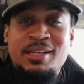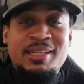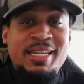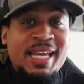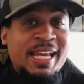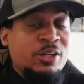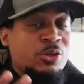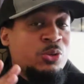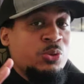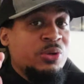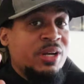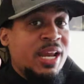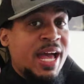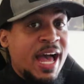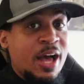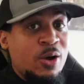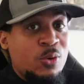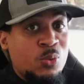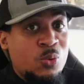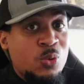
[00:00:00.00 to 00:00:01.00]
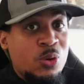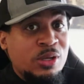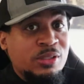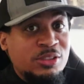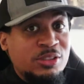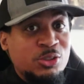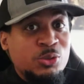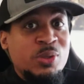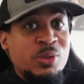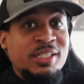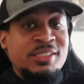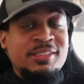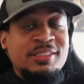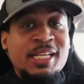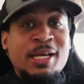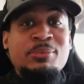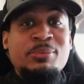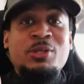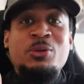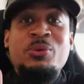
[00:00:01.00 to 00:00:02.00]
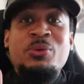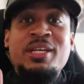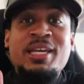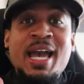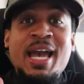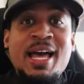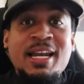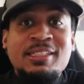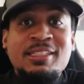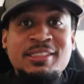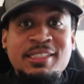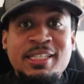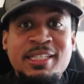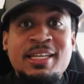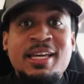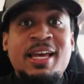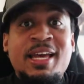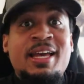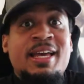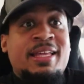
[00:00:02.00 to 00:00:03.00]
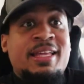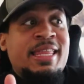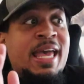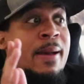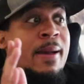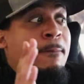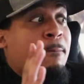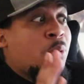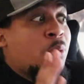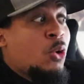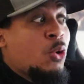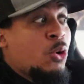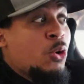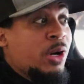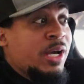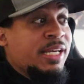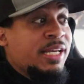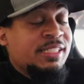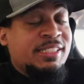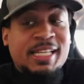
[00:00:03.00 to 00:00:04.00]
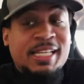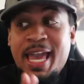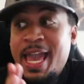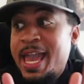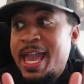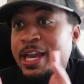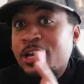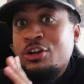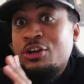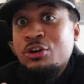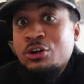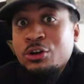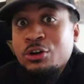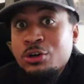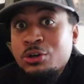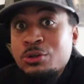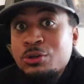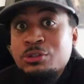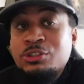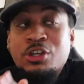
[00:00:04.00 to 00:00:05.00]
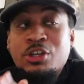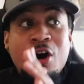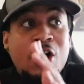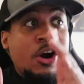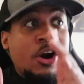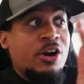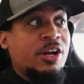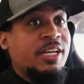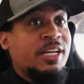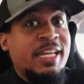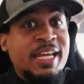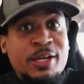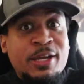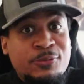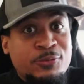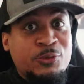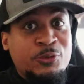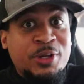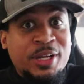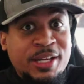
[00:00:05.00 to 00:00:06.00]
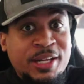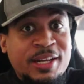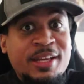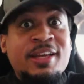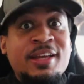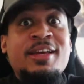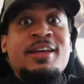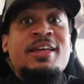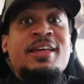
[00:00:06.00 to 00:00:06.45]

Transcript: They do not want to accept the reality that boys and girls are different.